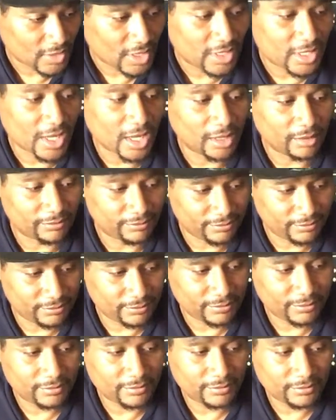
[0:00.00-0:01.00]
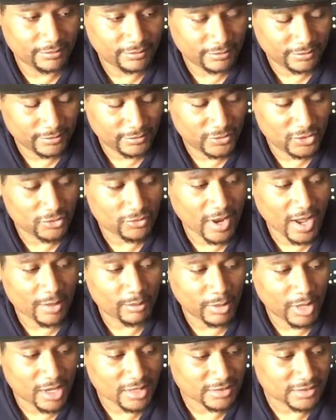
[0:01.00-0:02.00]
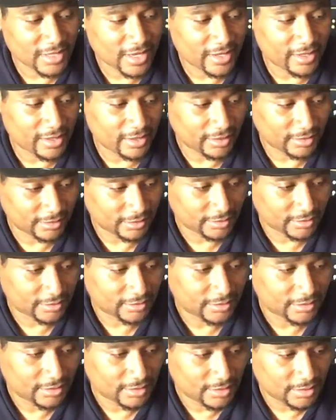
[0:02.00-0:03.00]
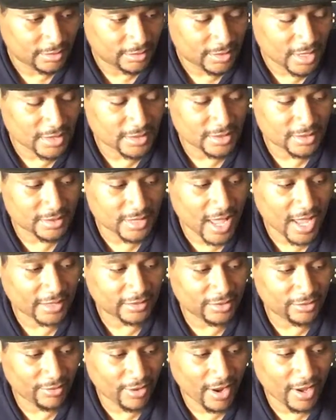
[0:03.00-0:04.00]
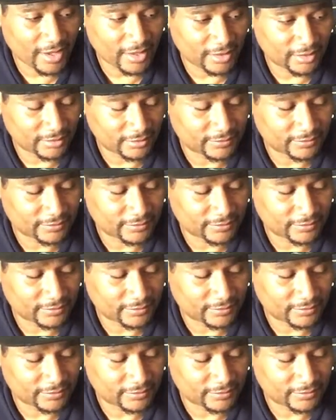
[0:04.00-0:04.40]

Yup. You're right, boss lady. That's exactly right.